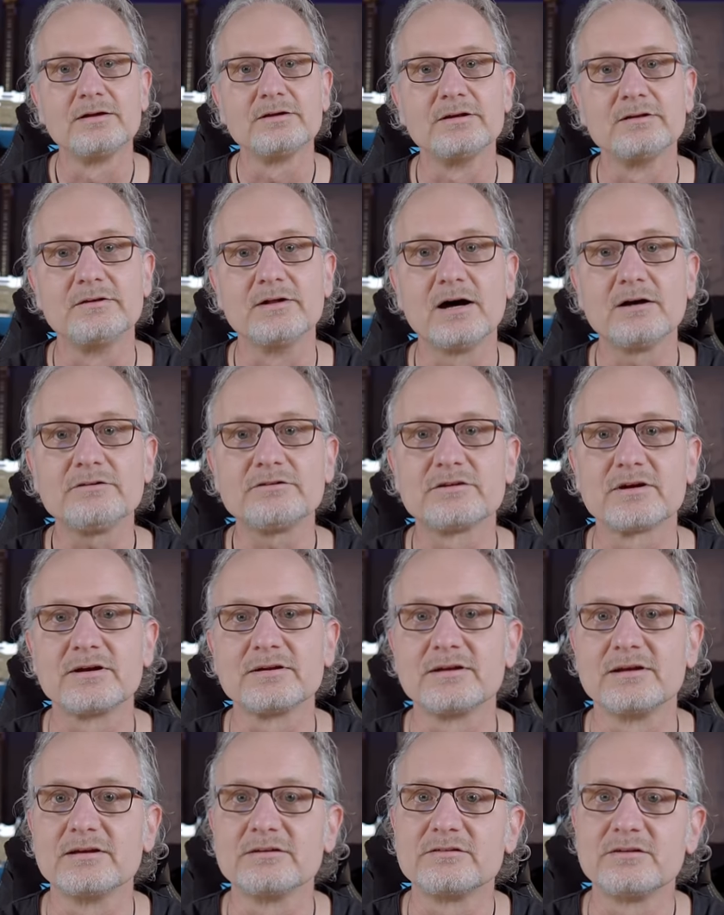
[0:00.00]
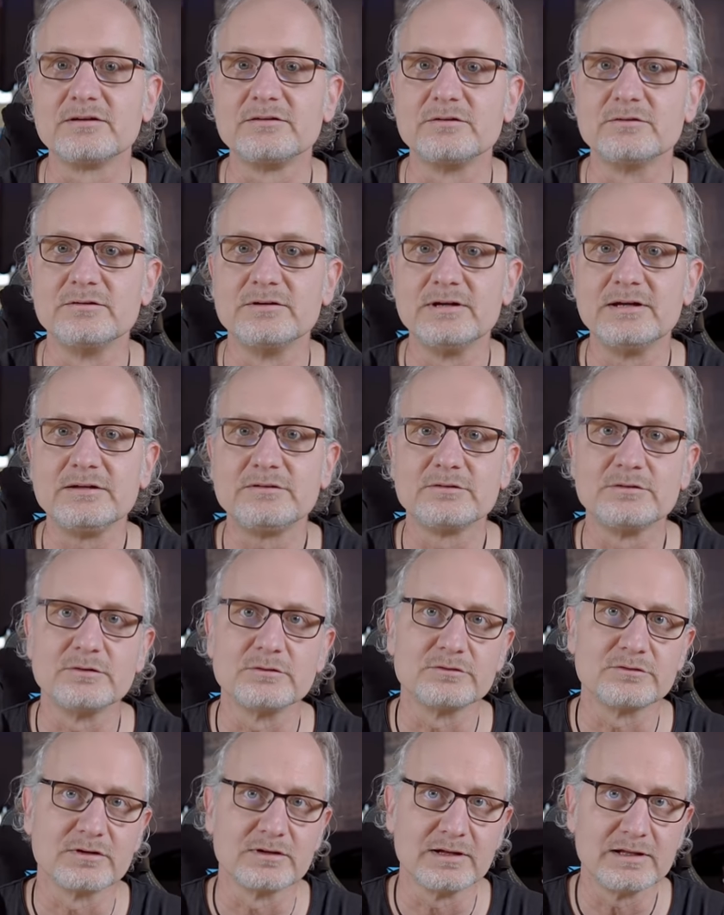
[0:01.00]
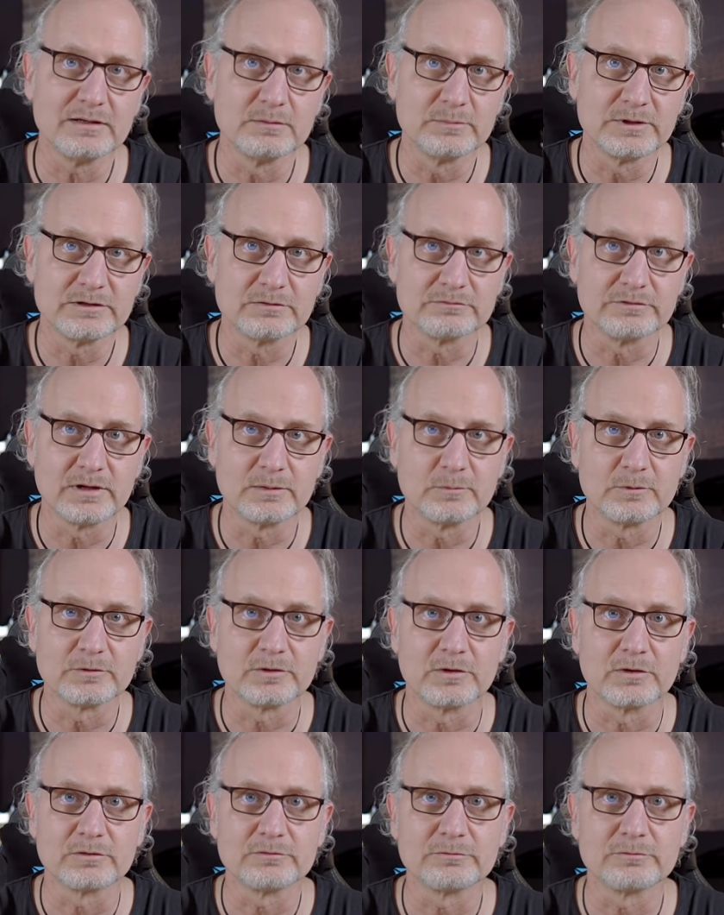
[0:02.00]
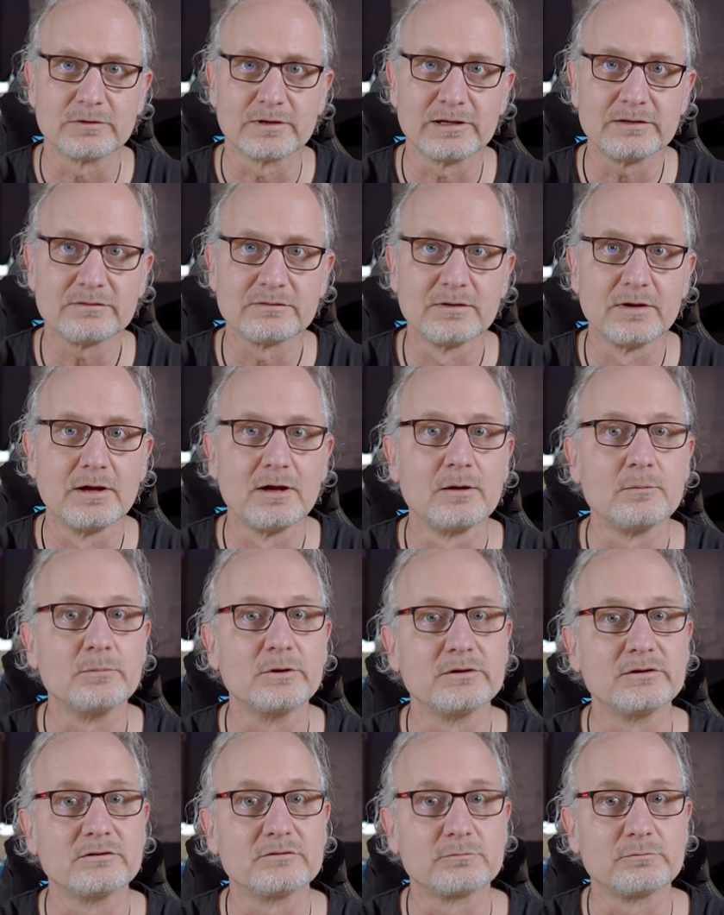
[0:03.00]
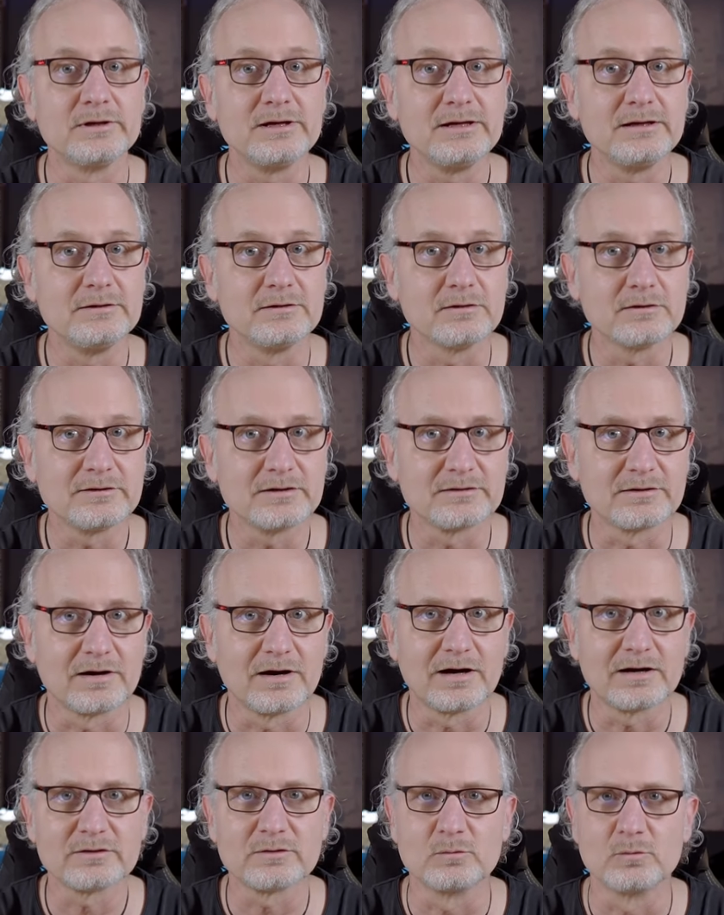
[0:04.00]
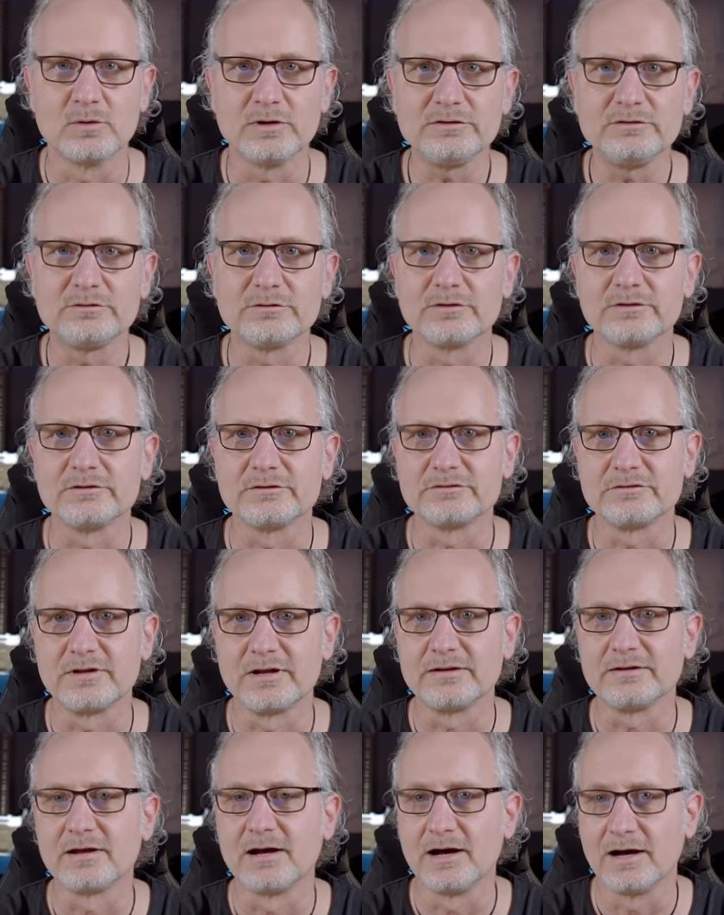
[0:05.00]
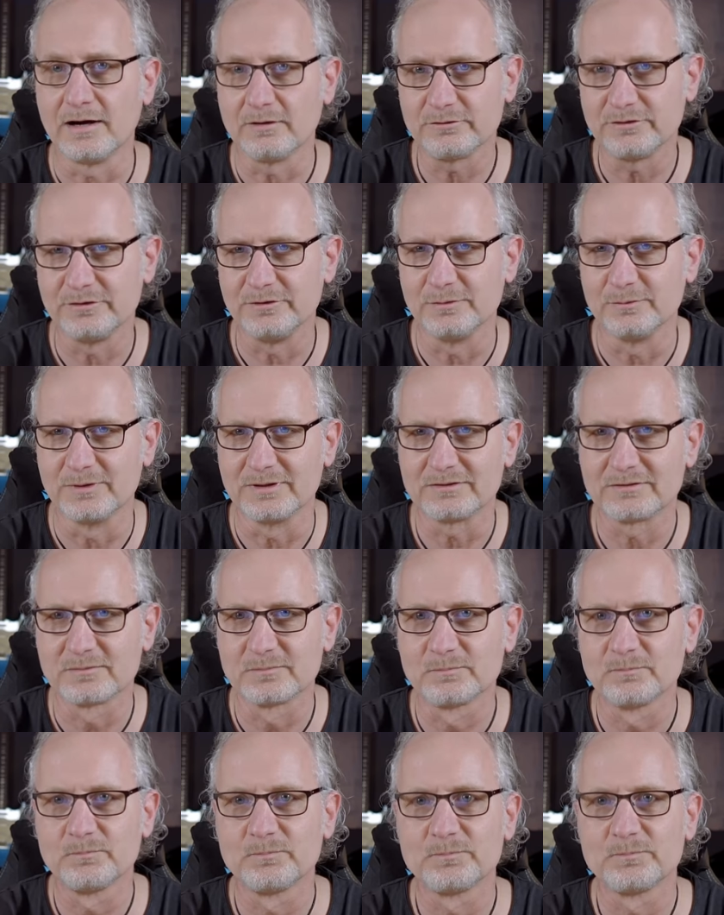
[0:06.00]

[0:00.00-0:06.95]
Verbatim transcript: The downside is that you need to use a little bit of YAML code for it, but it's really not that hard once you understand how to do it.